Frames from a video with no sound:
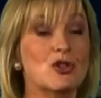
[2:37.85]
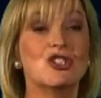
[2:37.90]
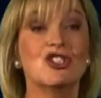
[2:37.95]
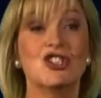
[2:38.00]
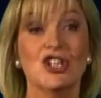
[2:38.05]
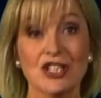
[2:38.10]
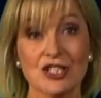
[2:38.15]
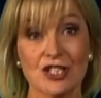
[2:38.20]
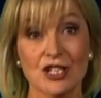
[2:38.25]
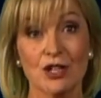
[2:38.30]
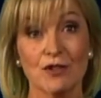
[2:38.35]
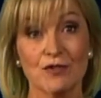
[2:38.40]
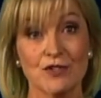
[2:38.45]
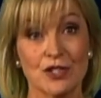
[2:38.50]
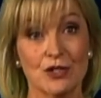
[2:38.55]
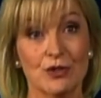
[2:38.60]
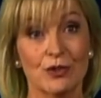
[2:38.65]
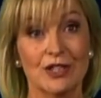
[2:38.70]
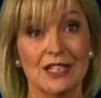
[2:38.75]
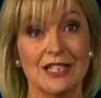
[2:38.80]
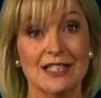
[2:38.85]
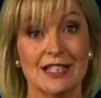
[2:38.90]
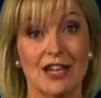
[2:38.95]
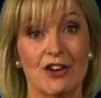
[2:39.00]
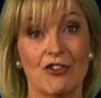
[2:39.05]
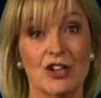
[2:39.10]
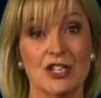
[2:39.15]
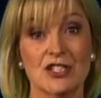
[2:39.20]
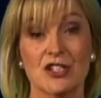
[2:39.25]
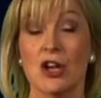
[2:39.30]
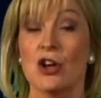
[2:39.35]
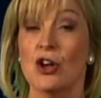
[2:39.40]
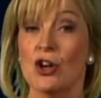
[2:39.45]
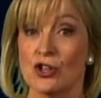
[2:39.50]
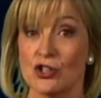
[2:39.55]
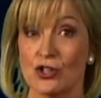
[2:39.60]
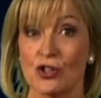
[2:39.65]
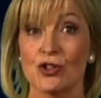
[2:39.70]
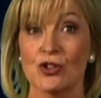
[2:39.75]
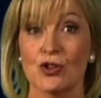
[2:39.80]
to a dusting of snow in these areas
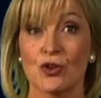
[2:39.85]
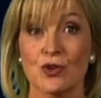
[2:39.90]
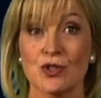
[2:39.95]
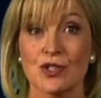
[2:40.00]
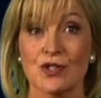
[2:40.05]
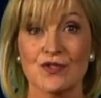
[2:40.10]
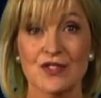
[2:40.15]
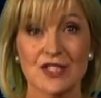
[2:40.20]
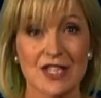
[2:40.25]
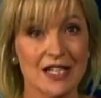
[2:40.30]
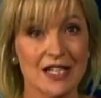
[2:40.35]
during the course of